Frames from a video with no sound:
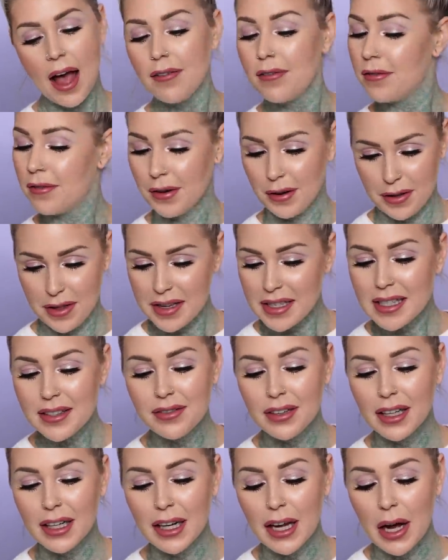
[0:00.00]
for this
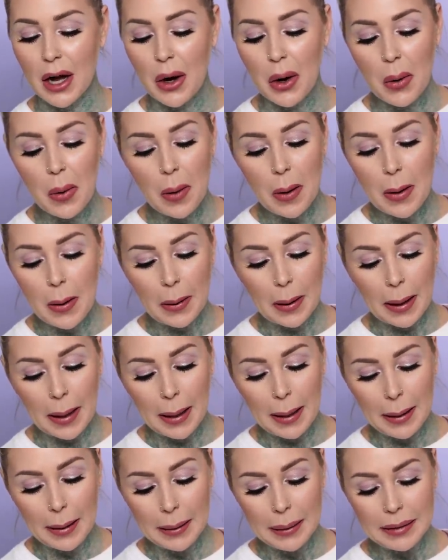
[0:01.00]
video, okay?